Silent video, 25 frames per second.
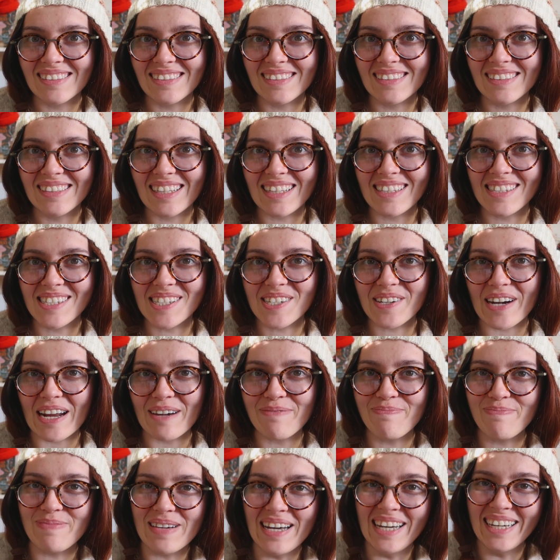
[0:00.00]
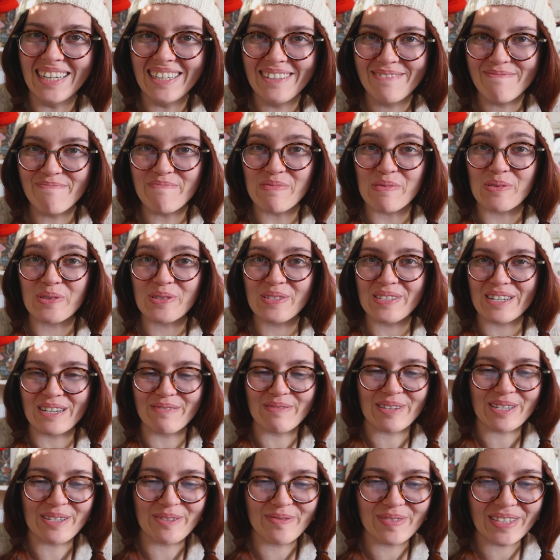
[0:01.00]
like scrap books that
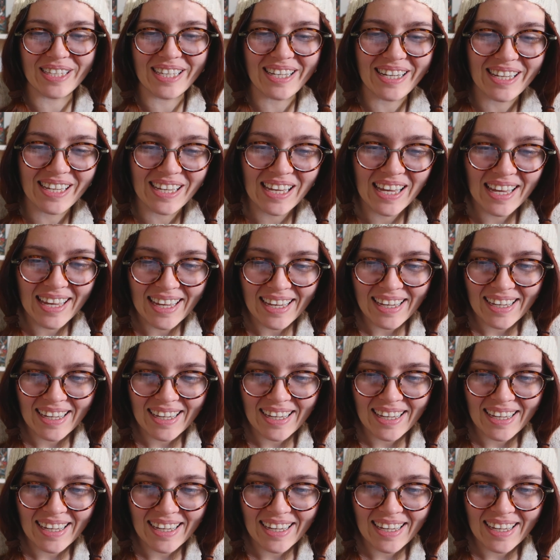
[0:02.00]
I'm accumulating.